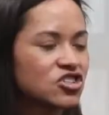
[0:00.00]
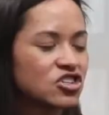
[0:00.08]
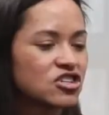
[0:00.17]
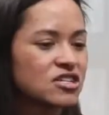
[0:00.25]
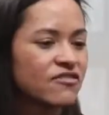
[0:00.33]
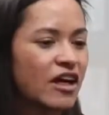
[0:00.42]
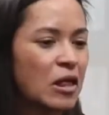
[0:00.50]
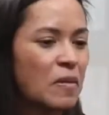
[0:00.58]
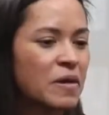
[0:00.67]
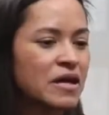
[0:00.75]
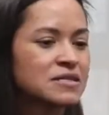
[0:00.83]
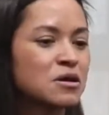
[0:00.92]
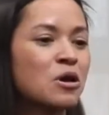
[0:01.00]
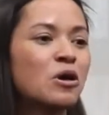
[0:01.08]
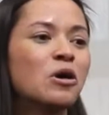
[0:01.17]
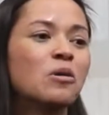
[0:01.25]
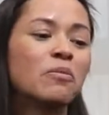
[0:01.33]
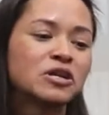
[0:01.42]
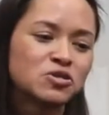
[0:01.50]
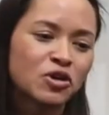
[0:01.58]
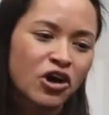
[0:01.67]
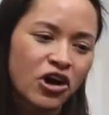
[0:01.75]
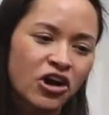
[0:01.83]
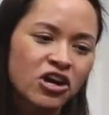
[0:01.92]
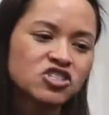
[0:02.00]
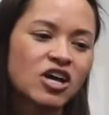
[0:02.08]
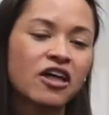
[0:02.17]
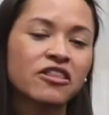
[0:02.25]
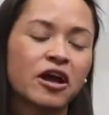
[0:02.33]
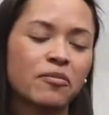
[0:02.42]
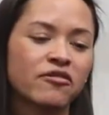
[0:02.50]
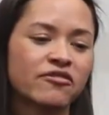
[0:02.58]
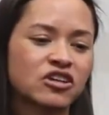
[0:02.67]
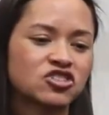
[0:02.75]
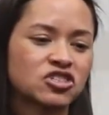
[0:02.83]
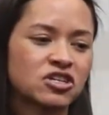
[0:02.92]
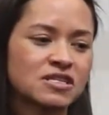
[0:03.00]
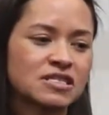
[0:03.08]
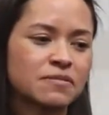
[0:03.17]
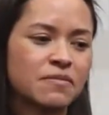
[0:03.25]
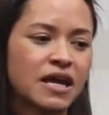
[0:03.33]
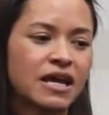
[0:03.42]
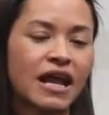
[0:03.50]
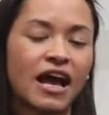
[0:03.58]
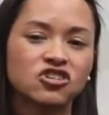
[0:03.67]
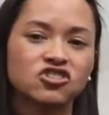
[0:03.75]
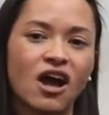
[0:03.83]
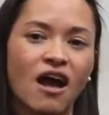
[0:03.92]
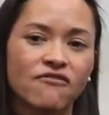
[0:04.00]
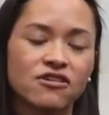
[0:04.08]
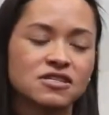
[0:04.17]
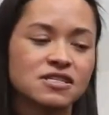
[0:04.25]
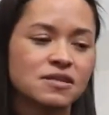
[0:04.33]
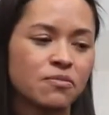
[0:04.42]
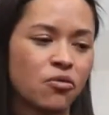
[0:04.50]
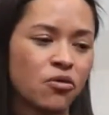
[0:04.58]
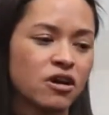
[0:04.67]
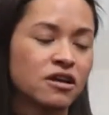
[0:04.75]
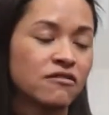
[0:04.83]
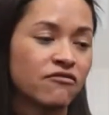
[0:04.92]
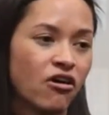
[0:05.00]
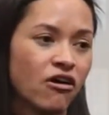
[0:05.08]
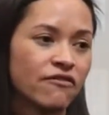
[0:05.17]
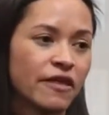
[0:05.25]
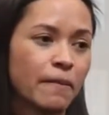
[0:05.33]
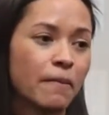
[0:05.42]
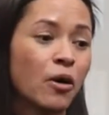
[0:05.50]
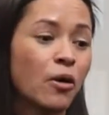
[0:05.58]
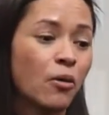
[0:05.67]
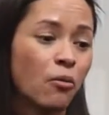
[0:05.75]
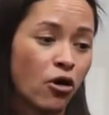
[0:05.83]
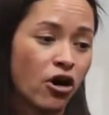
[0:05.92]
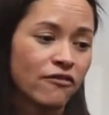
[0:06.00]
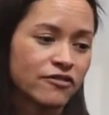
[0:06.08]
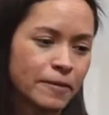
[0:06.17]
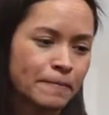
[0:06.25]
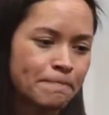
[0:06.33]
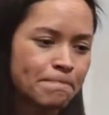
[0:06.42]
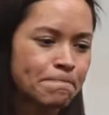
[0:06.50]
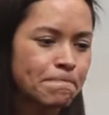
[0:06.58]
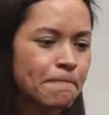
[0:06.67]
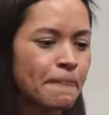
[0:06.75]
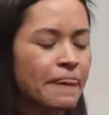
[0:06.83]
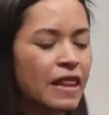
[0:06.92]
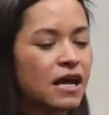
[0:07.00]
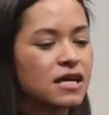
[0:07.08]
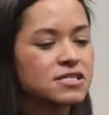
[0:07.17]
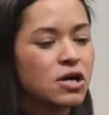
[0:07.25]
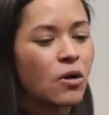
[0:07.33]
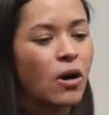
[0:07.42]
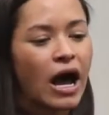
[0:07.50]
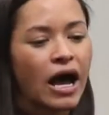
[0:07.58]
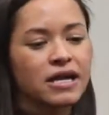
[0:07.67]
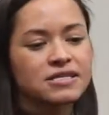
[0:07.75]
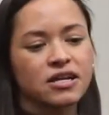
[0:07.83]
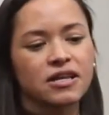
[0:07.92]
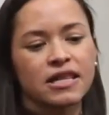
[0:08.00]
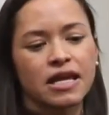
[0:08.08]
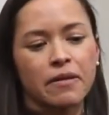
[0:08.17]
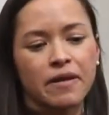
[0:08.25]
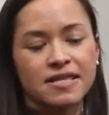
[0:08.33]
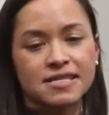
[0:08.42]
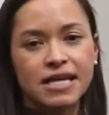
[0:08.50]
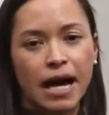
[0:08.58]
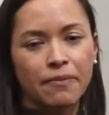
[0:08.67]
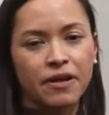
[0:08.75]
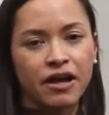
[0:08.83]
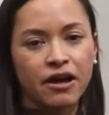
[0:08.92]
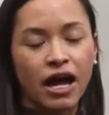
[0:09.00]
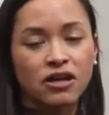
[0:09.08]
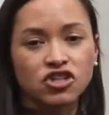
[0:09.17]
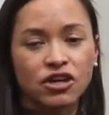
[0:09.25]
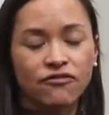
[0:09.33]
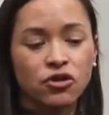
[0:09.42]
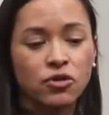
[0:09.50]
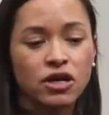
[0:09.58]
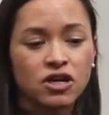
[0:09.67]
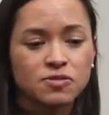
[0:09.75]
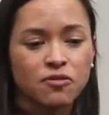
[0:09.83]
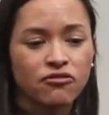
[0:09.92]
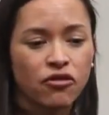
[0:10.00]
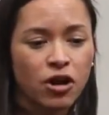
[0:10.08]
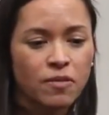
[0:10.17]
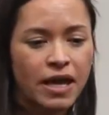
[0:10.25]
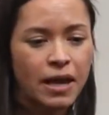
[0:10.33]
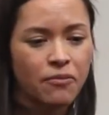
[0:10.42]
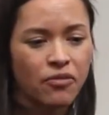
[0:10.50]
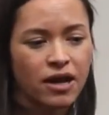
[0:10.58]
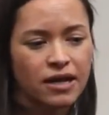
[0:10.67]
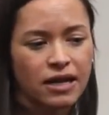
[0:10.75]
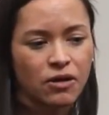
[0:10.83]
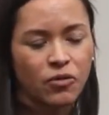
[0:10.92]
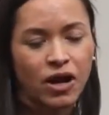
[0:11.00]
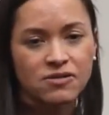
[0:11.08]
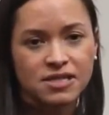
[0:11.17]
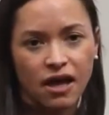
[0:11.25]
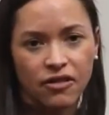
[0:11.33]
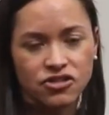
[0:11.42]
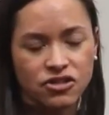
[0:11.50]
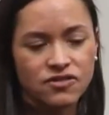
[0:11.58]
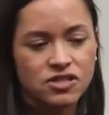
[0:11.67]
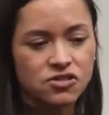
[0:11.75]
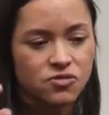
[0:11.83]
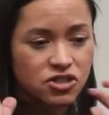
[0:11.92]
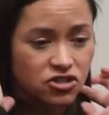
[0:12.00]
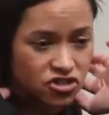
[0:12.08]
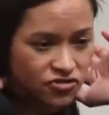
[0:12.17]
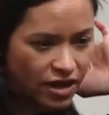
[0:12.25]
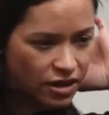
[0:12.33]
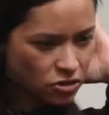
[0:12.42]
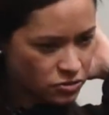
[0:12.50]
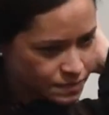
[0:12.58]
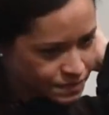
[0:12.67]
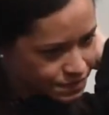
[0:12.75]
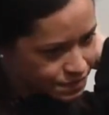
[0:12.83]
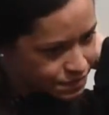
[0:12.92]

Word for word: children development, but to encourage healthcare professionals to make an extra effort to support and involve them more often. So I started thinking about this topic actually a few years before I became pregnant when I was a health services research fellow.